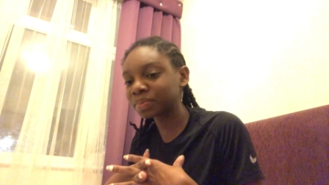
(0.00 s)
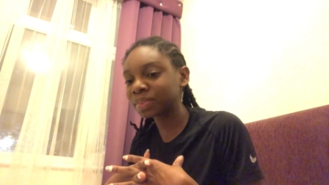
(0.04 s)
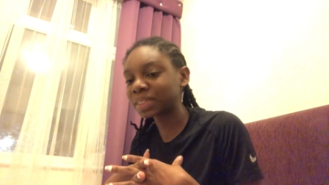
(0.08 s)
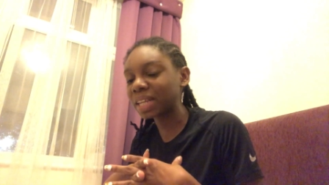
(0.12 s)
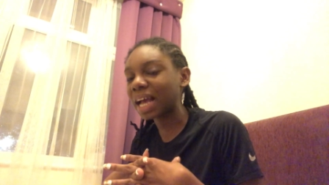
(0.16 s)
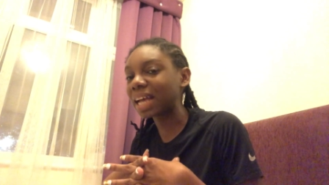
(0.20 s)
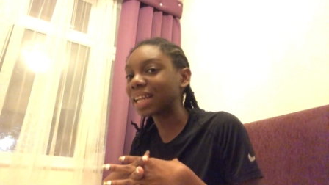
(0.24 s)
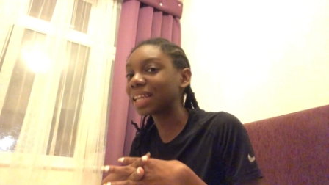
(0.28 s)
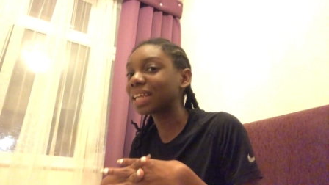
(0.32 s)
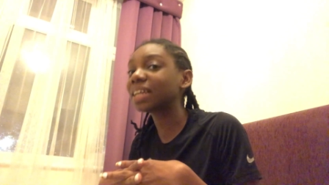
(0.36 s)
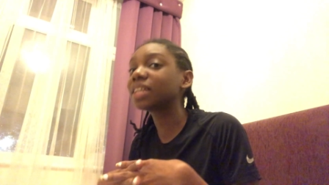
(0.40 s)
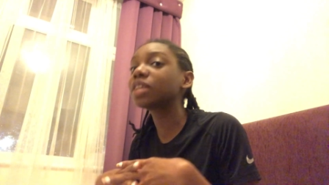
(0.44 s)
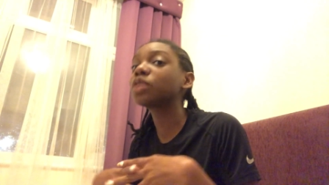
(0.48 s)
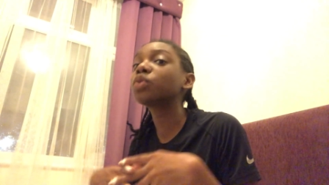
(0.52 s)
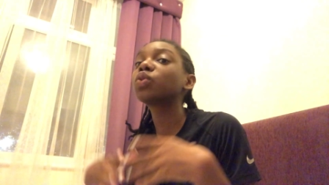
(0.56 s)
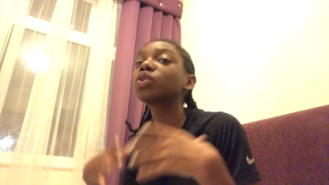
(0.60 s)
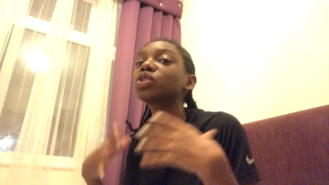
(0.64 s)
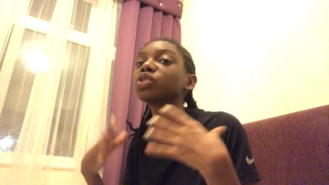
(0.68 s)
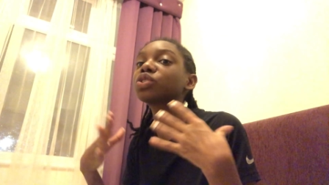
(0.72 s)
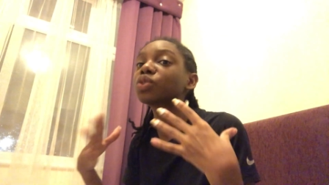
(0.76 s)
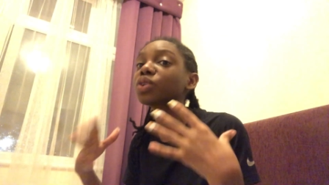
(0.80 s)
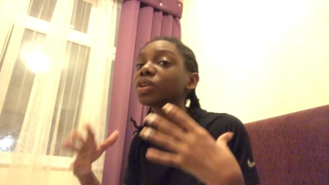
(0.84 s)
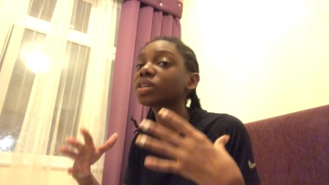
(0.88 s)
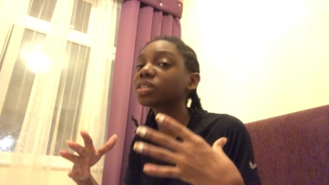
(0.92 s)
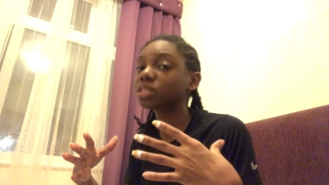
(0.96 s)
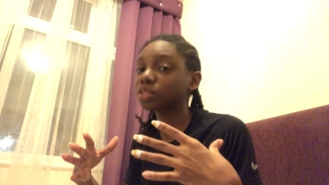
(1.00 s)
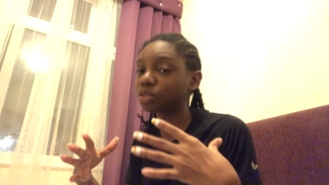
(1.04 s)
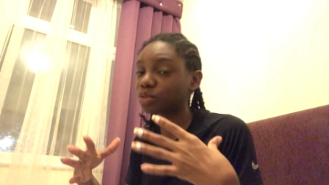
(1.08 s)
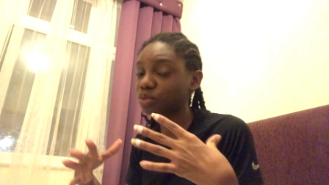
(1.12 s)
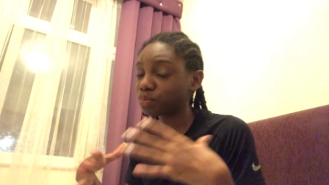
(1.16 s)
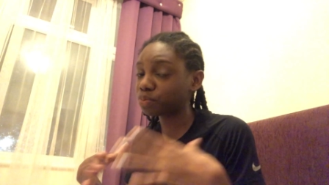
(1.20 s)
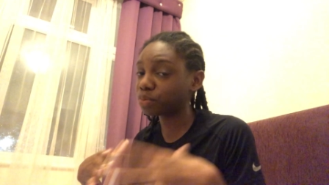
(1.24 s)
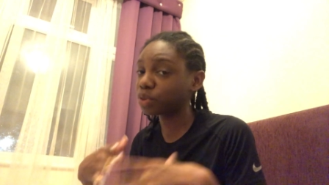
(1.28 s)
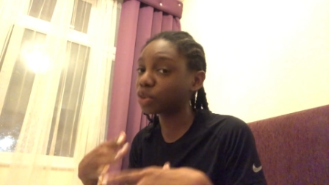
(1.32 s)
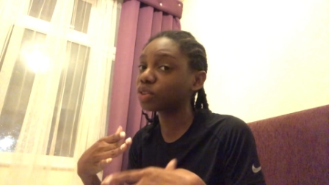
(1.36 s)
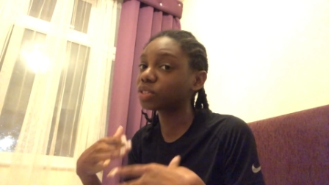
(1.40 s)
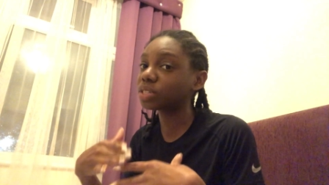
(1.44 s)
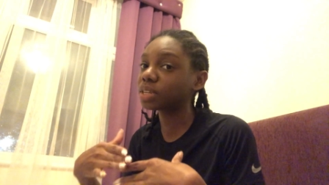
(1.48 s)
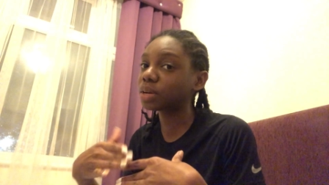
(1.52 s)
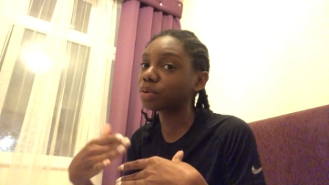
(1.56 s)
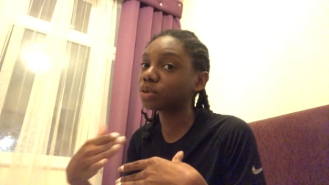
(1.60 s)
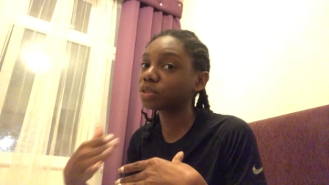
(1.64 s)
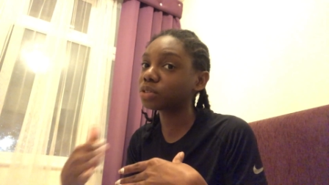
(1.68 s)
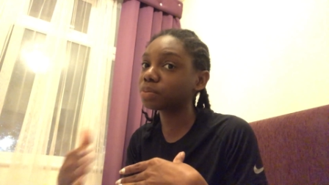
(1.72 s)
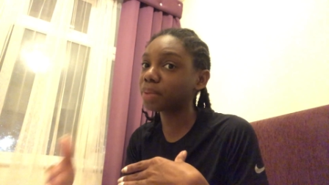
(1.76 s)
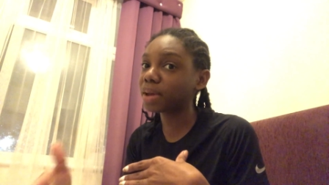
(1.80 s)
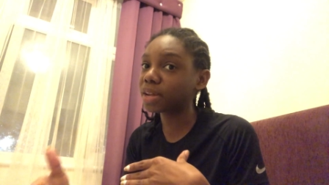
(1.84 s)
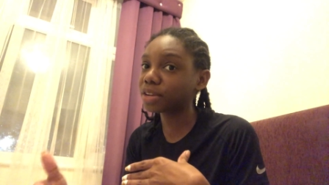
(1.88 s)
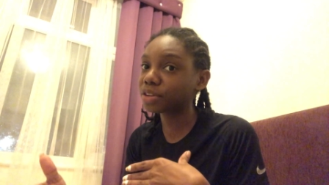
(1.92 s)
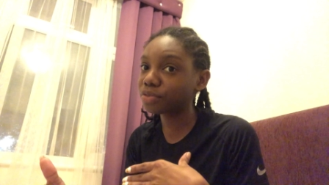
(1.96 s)
And then it was noisy, so because I was
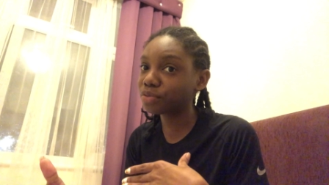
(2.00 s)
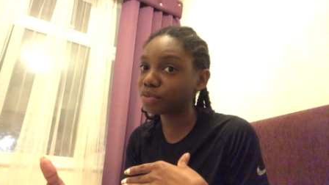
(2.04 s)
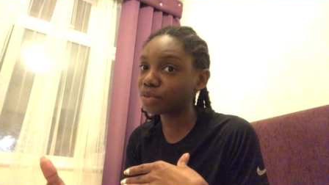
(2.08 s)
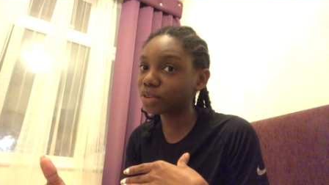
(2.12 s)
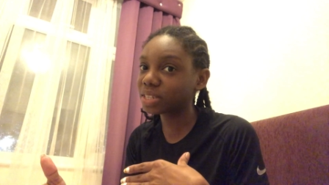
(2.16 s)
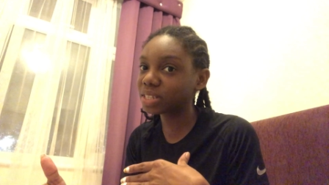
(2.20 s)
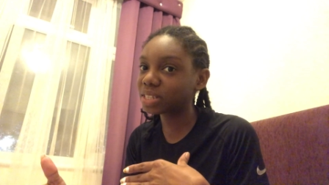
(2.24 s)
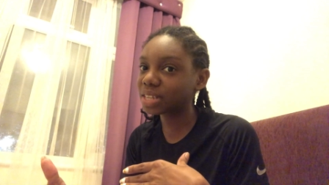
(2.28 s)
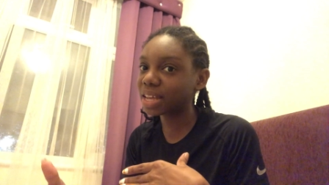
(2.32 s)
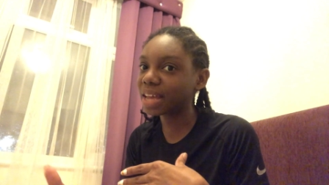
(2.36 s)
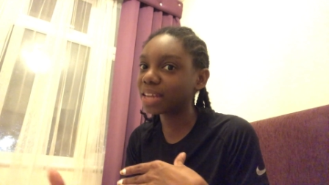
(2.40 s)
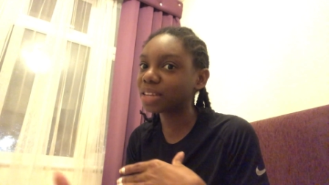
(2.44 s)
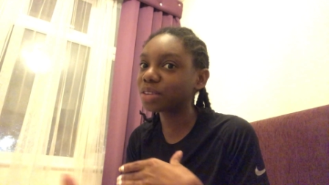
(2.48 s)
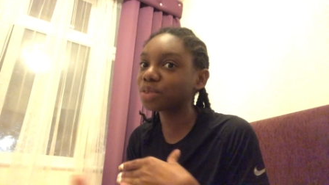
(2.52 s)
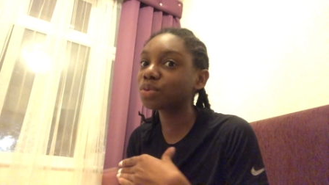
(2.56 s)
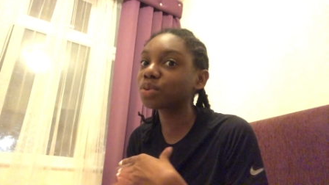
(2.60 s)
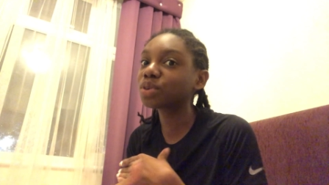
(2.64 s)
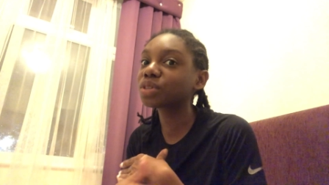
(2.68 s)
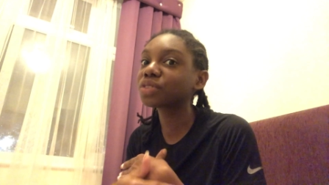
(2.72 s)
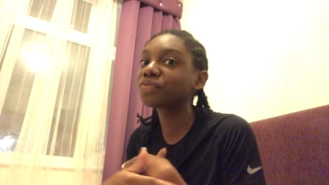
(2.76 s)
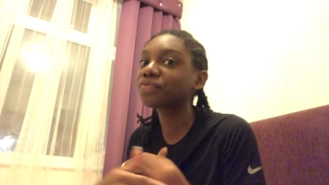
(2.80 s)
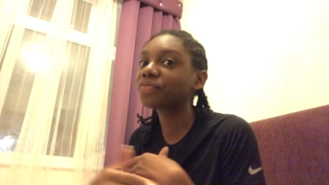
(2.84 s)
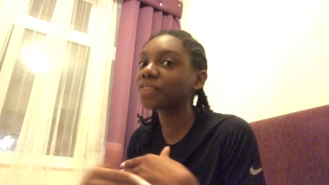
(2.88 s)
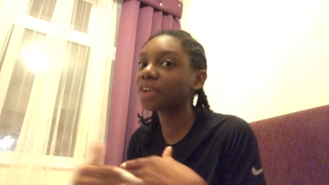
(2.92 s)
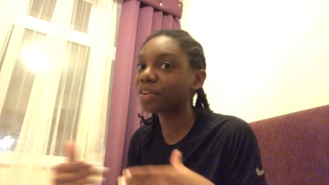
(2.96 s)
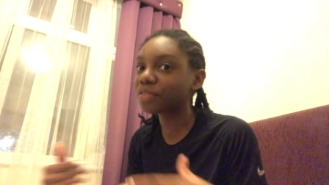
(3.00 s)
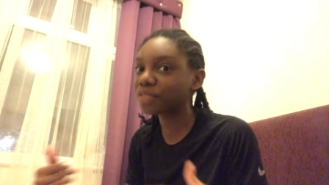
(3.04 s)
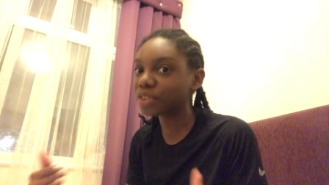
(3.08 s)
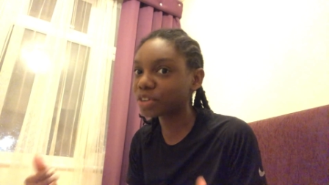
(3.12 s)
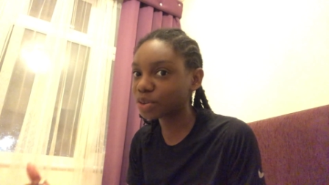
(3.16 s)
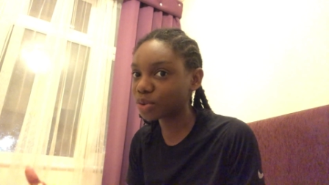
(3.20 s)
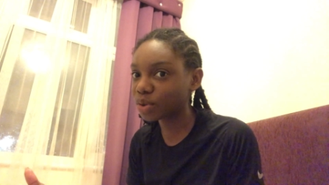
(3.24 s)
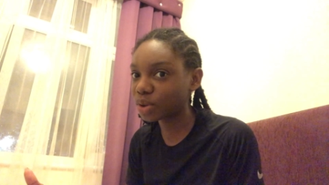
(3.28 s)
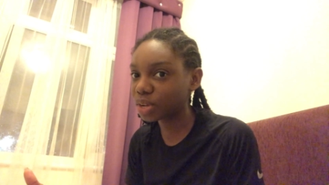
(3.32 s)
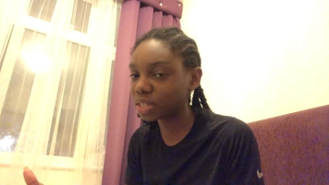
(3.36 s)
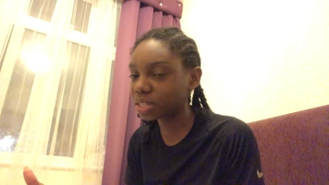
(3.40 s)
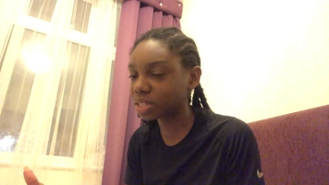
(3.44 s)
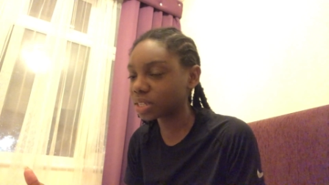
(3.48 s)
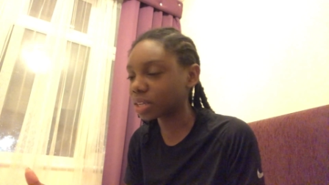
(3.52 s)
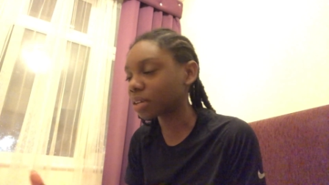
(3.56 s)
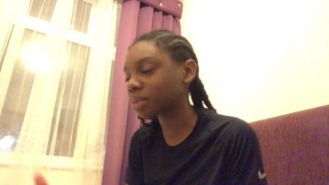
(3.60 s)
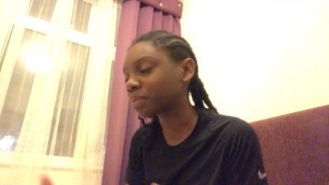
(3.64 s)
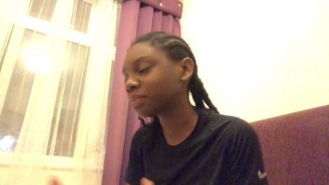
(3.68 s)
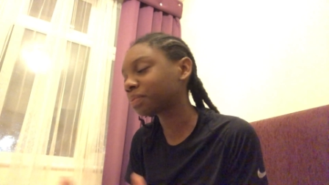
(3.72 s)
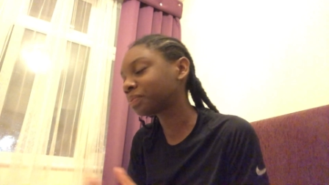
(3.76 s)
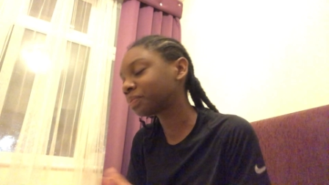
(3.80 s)
by the roadside, it was very noisy.